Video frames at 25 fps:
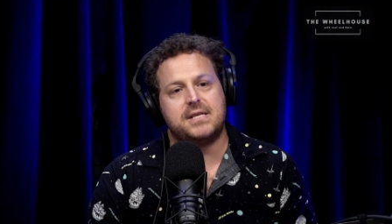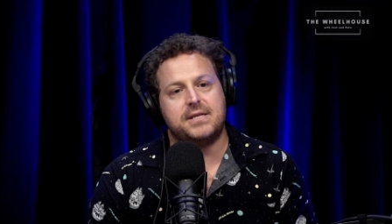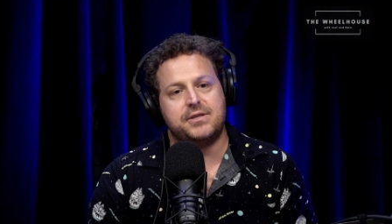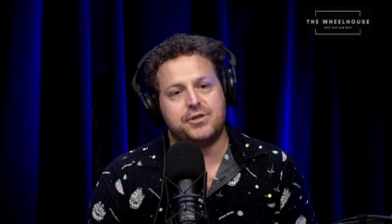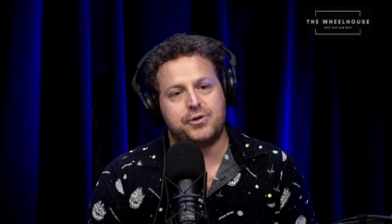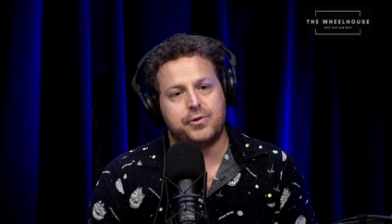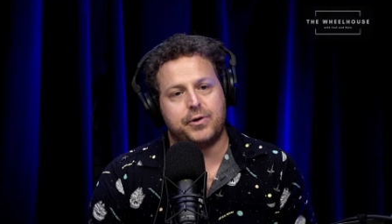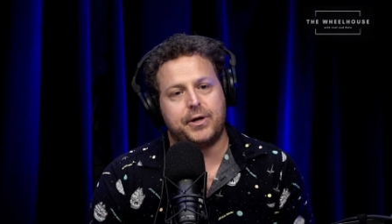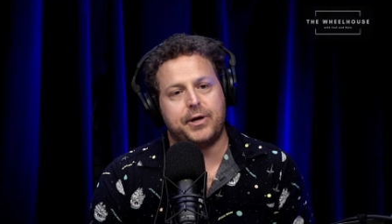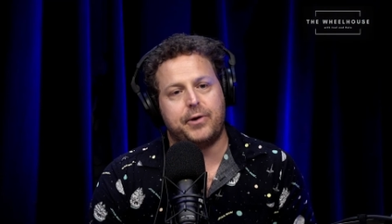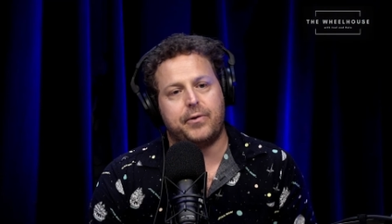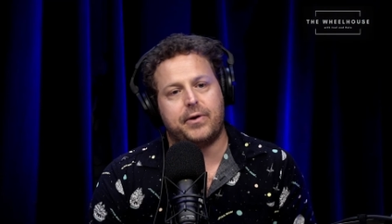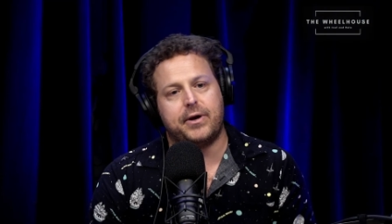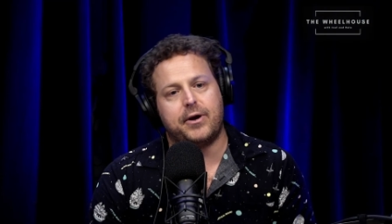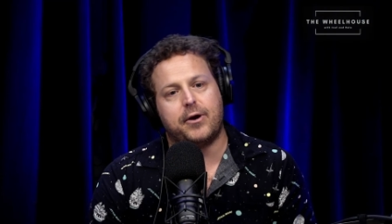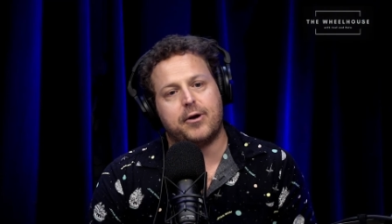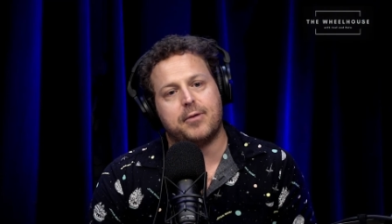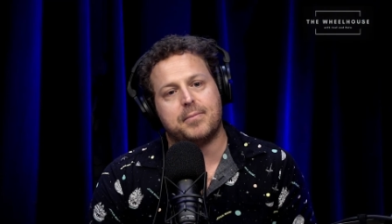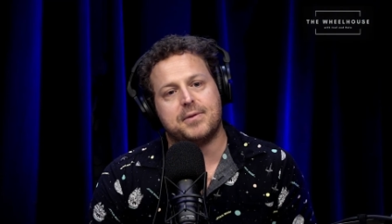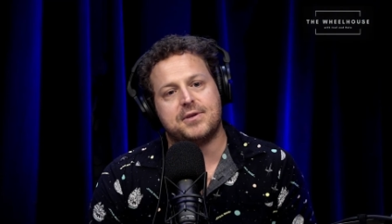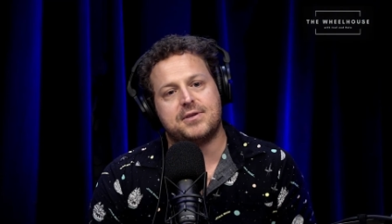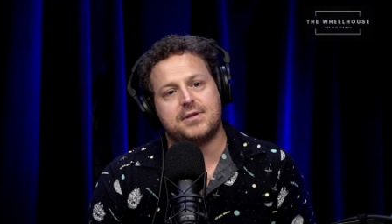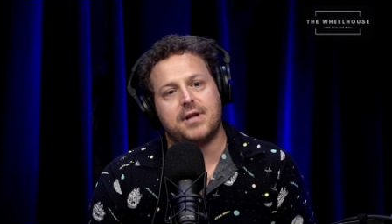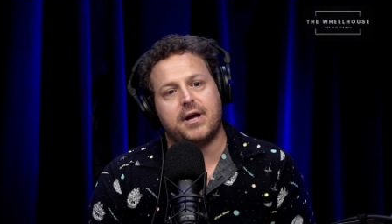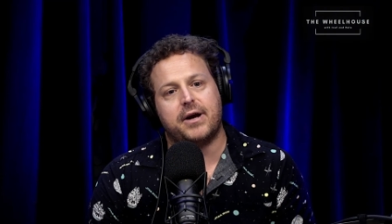enjoy your
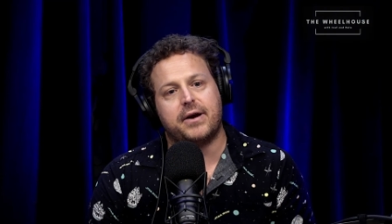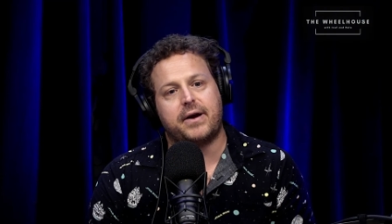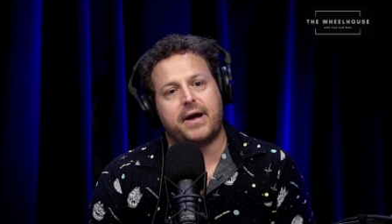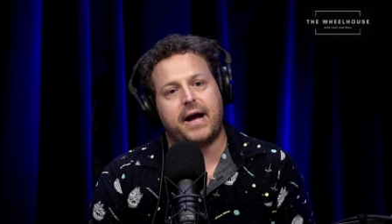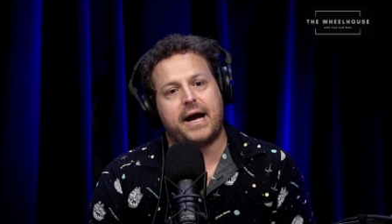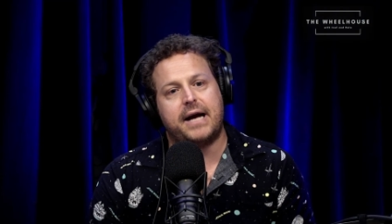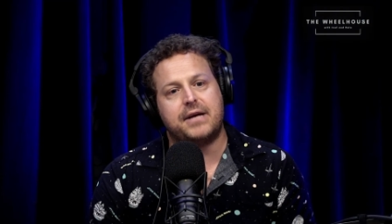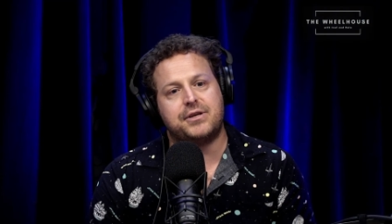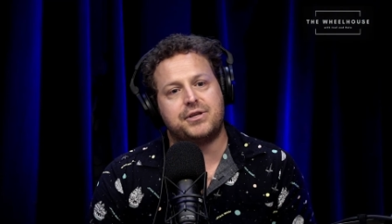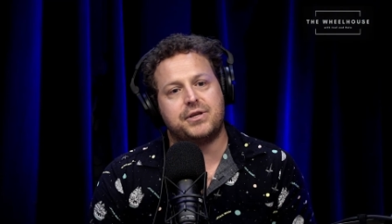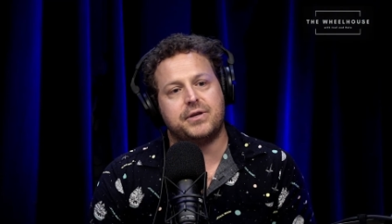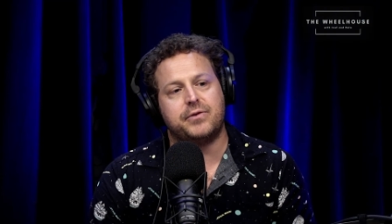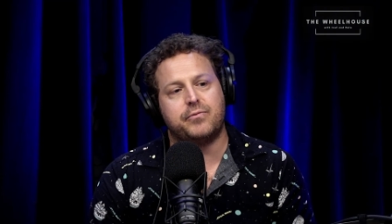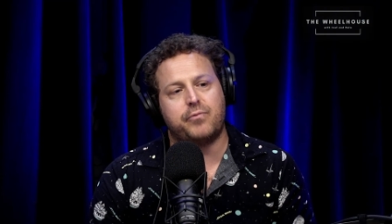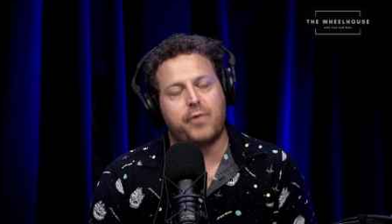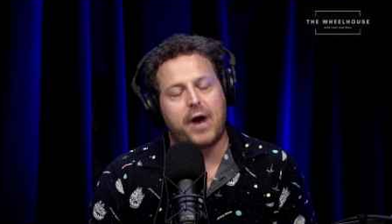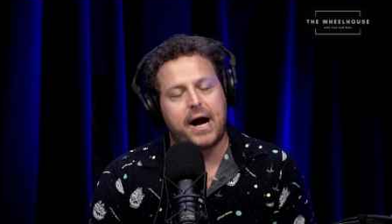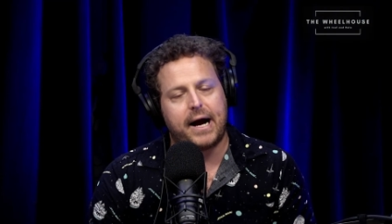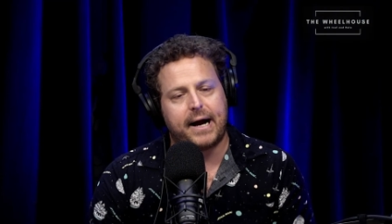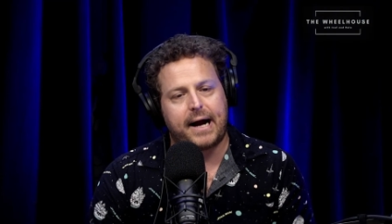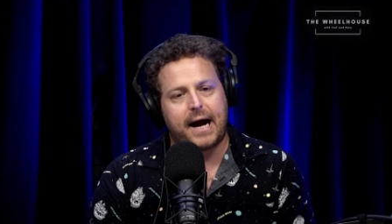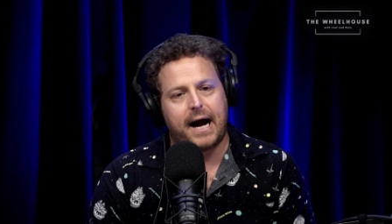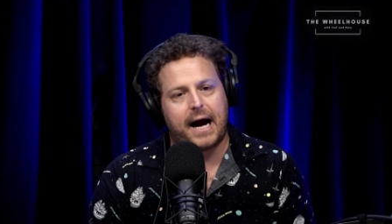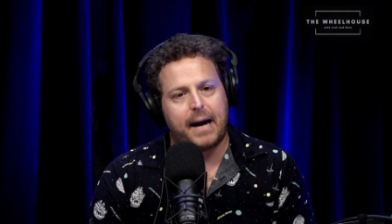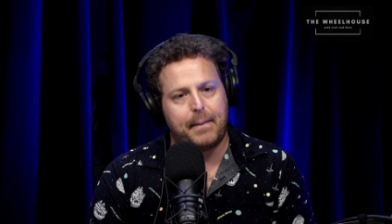anonymous location.
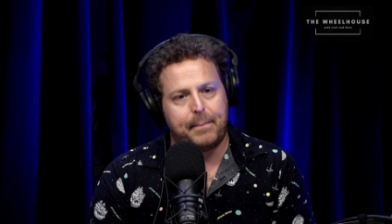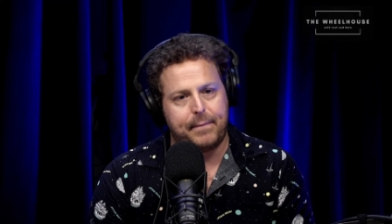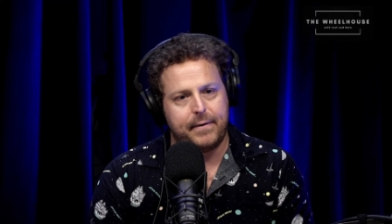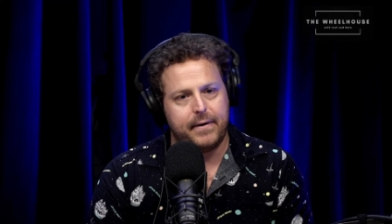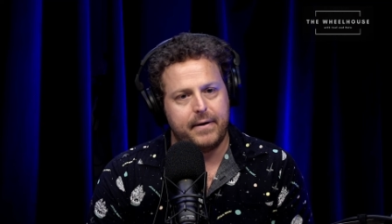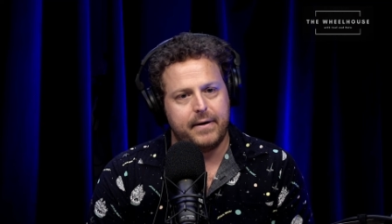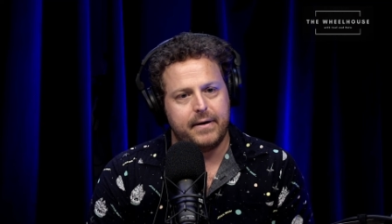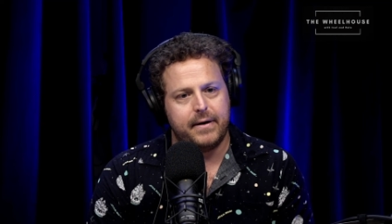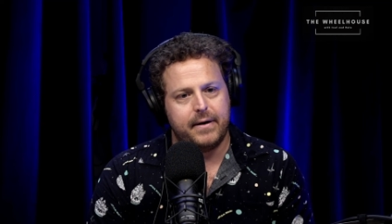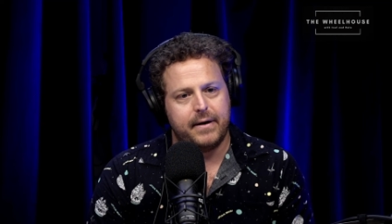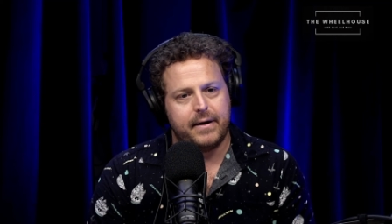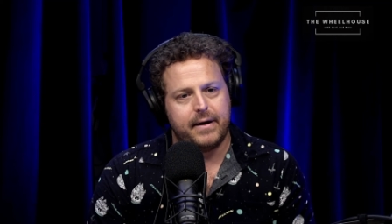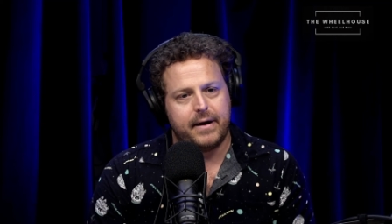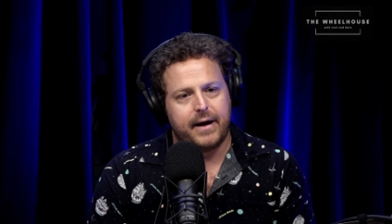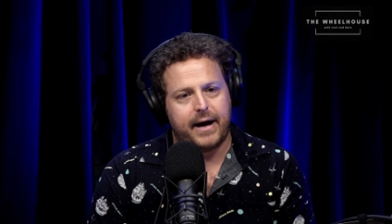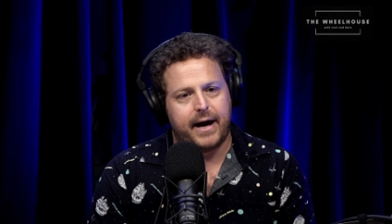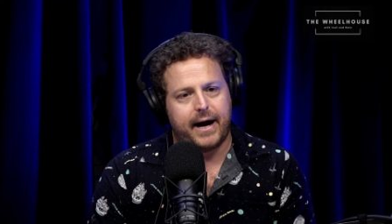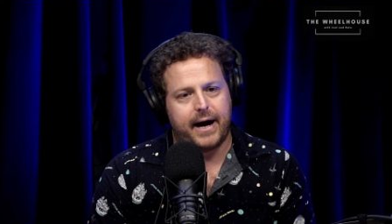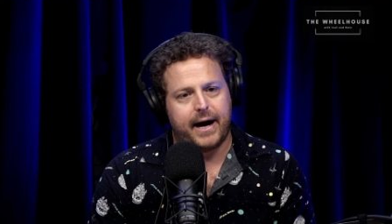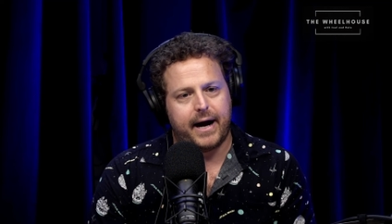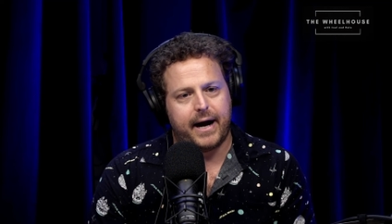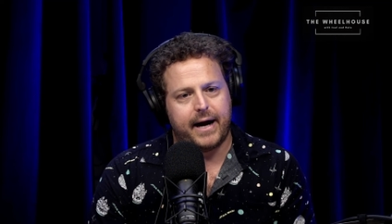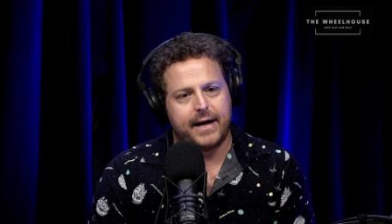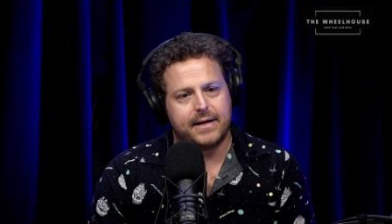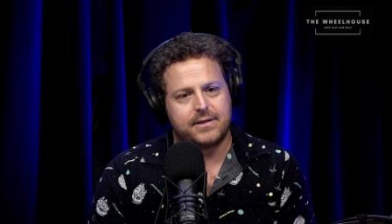Rug up.
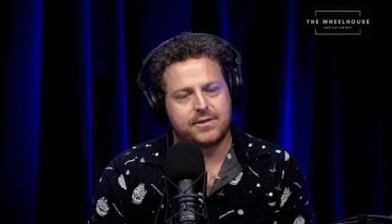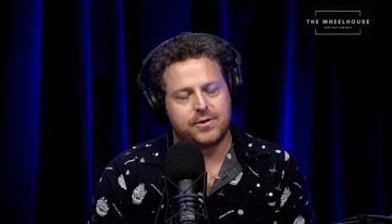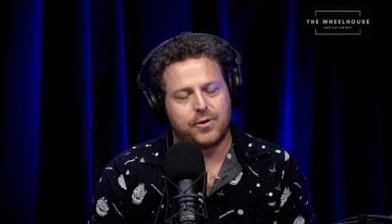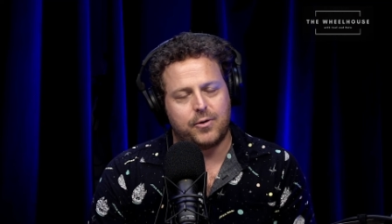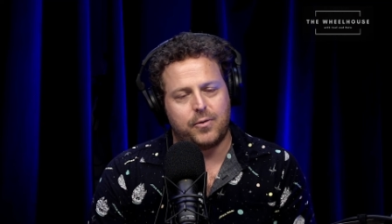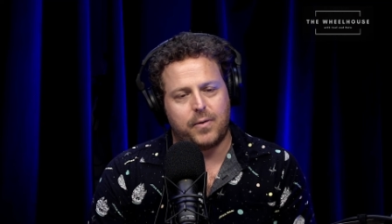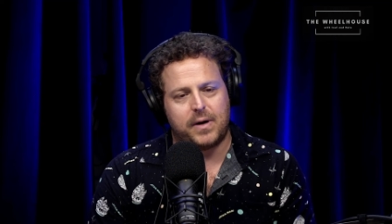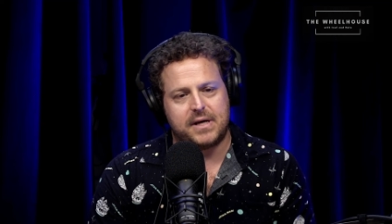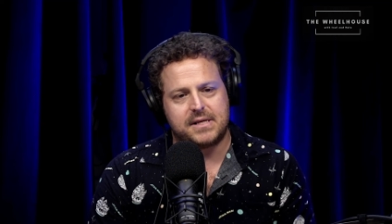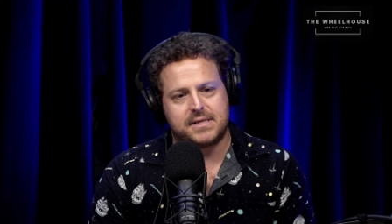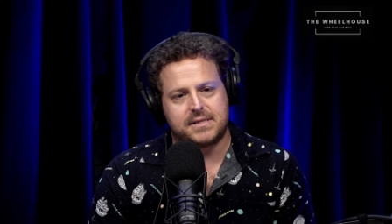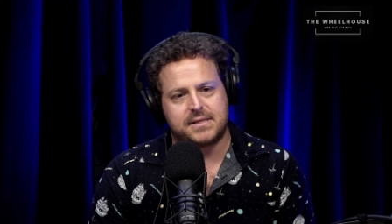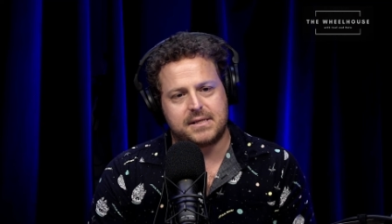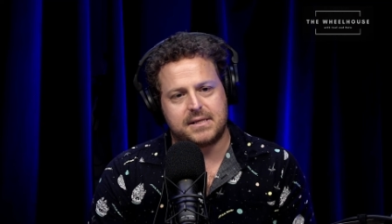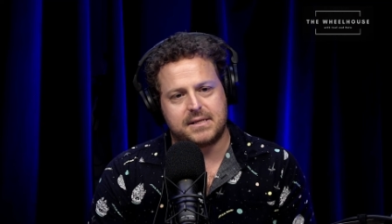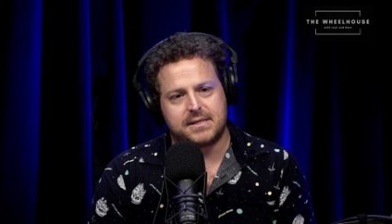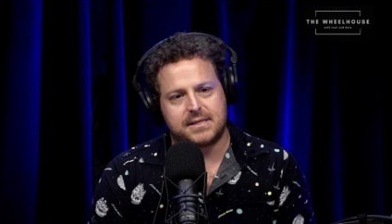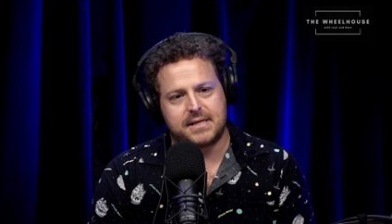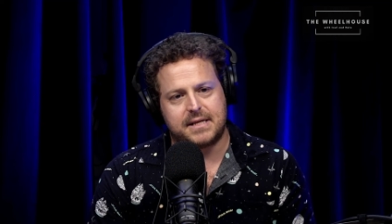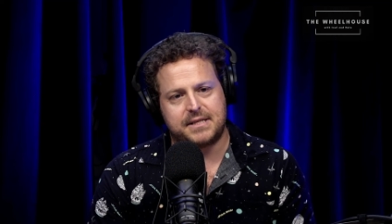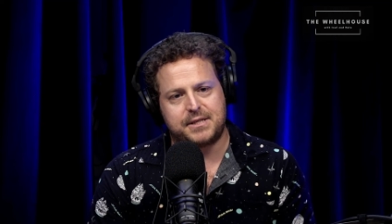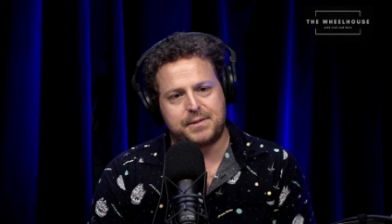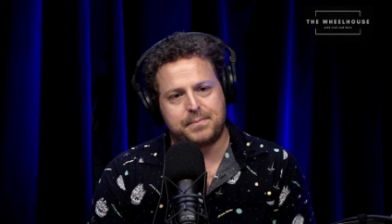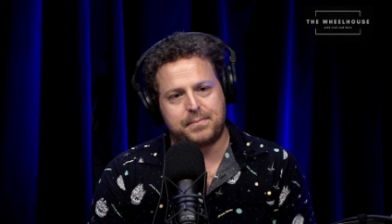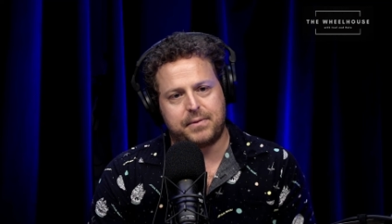Uh, it's always
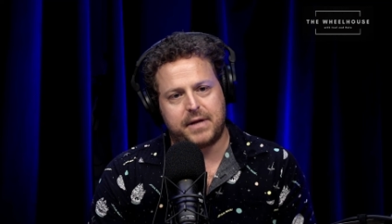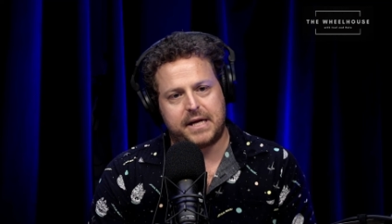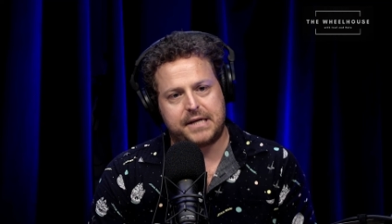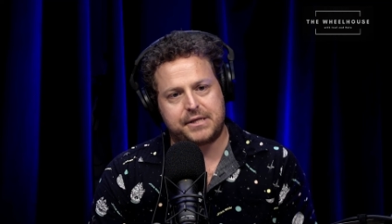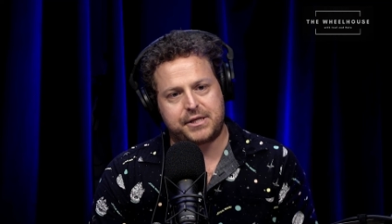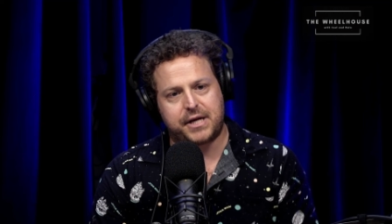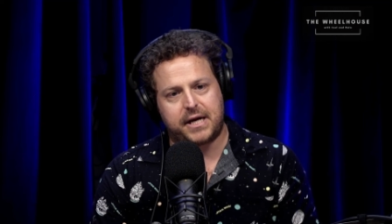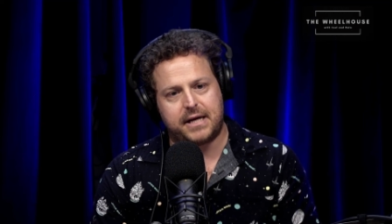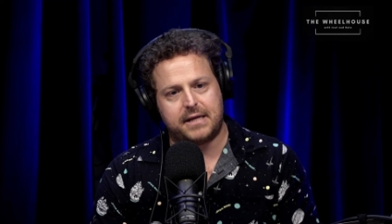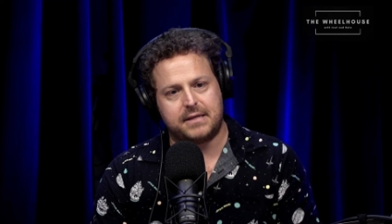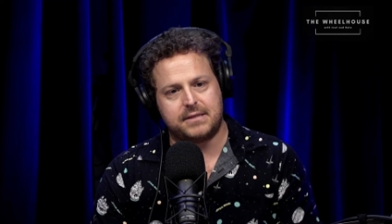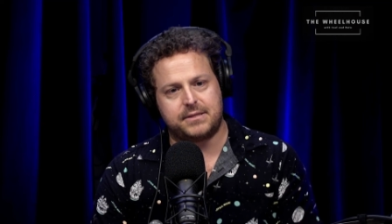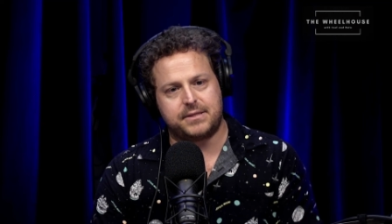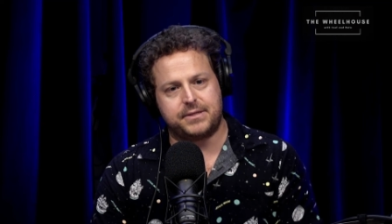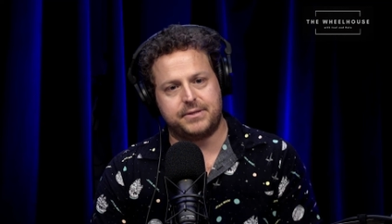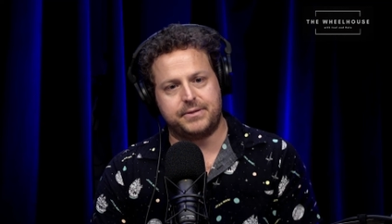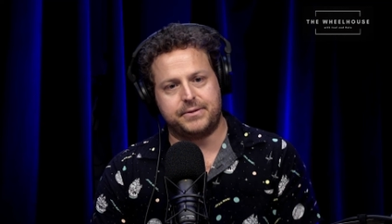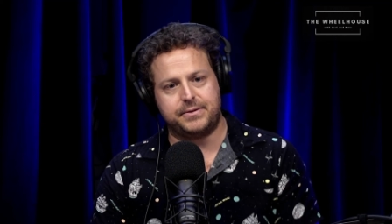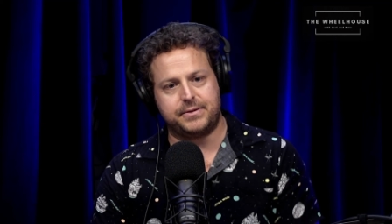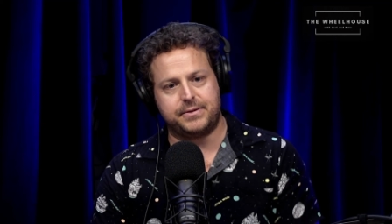such a pleasure to